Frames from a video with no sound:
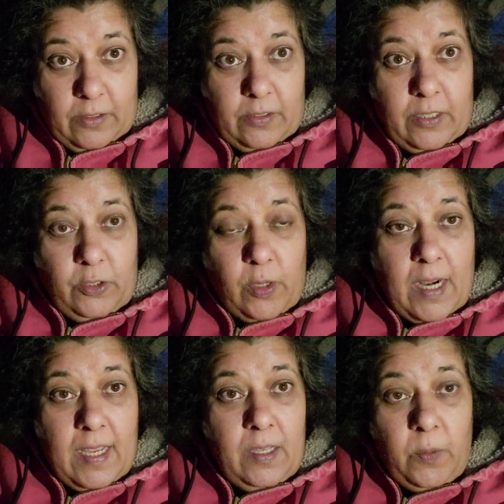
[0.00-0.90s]
to try
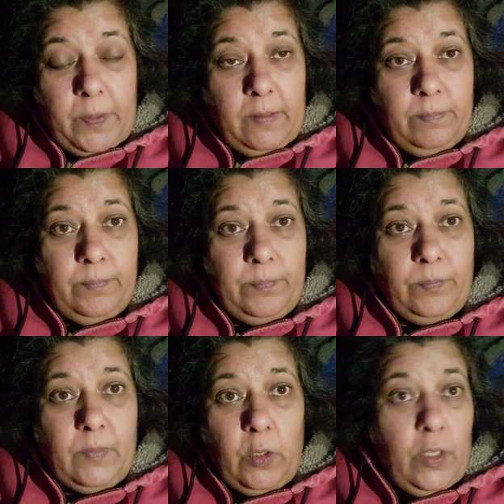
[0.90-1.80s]
to help him
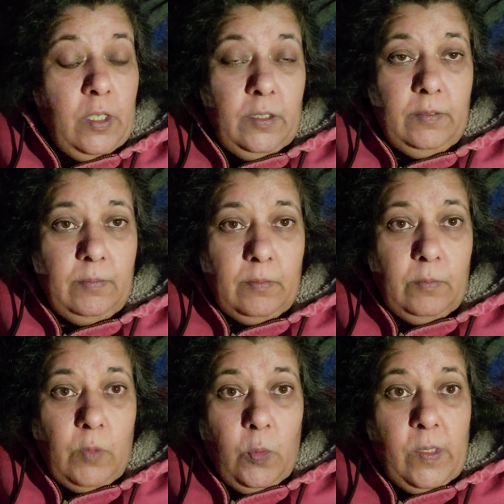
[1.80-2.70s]
or her
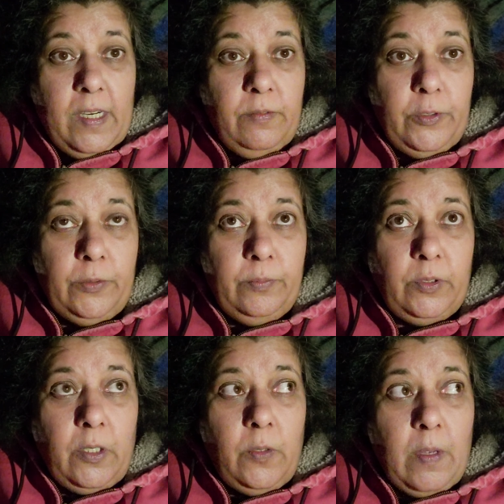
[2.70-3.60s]
or whatever.
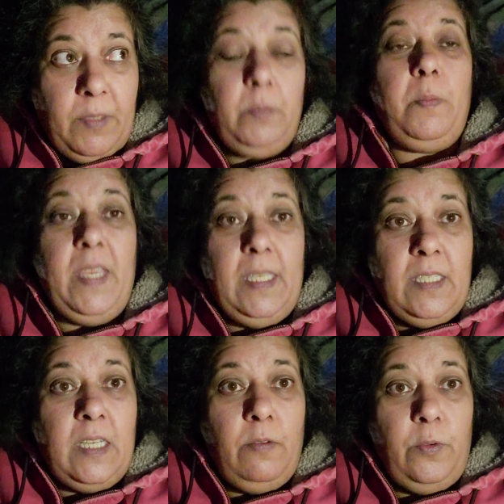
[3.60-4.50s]
So I'm going to be making
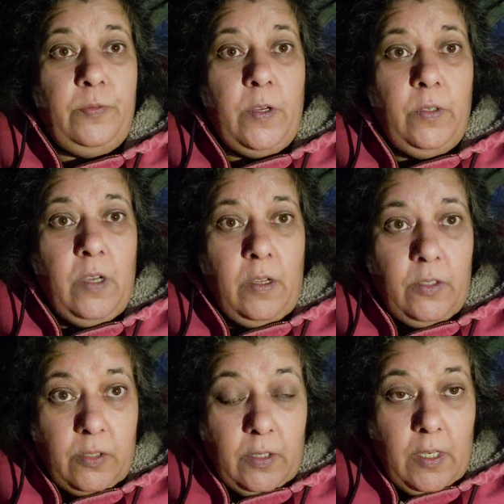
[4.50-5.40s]
several phone
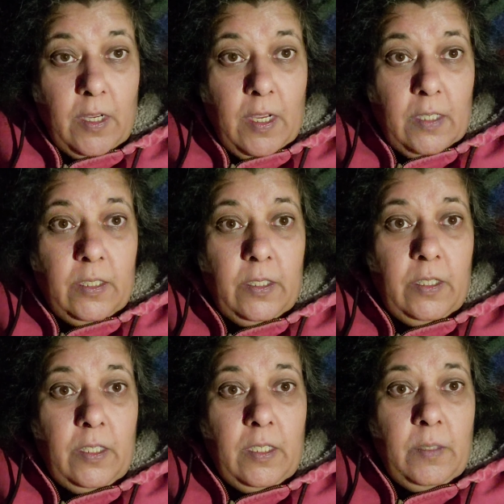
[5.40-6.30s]
calls to
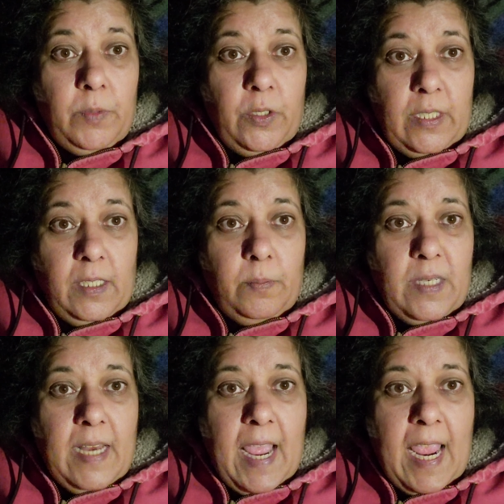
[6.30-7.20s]
the museum
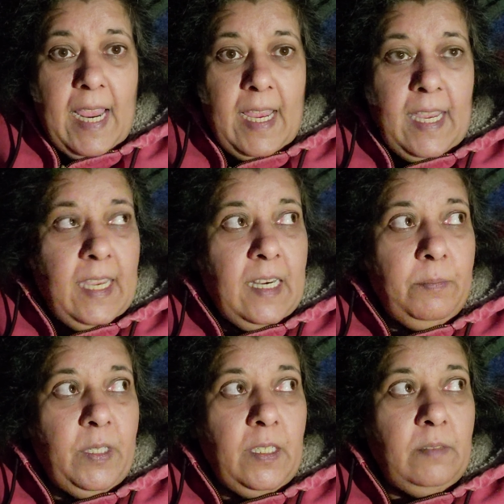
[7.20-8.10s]
today, and I'm
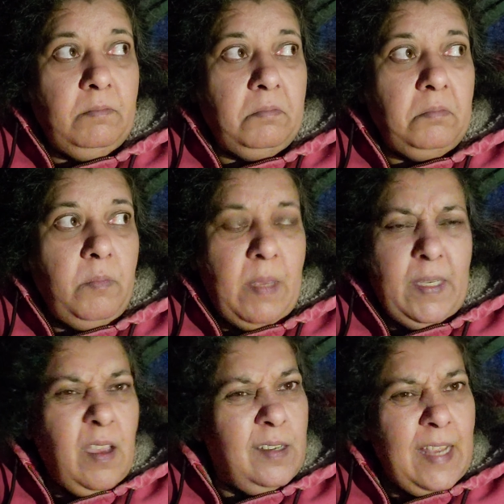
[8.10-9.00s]
going to maybe
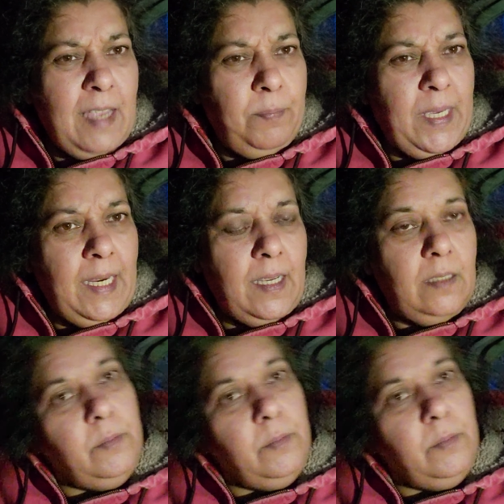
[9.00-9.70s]
contact PETA